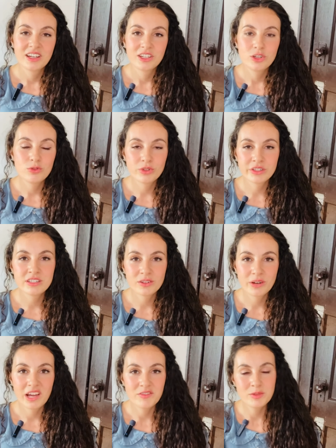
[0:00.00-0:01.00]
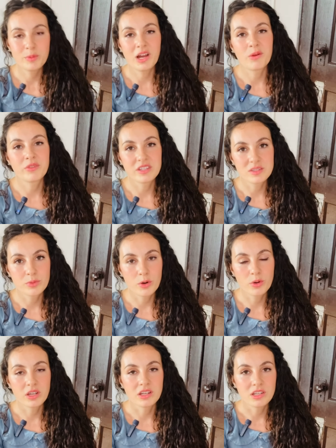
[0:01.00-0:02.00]
you really don't have to buy one that's
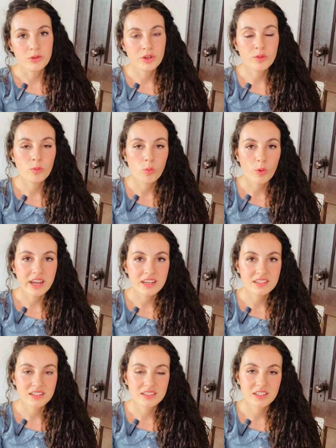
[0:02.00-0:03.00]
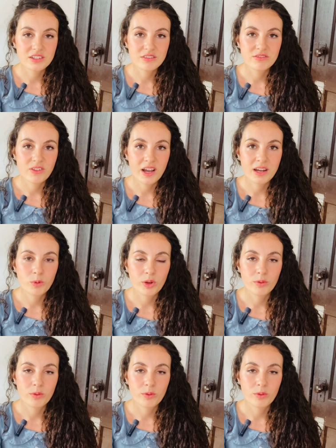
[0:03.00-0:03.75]
broken. You can wait until you find one